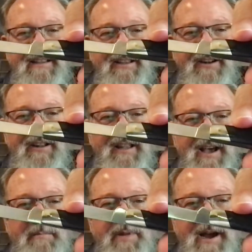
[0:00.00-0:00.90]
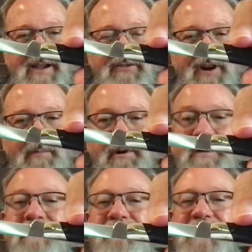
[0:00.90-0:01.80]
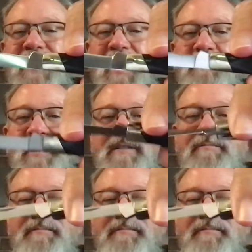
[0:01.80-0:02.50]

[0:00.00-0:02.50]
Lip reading: little pocket dropper stockman.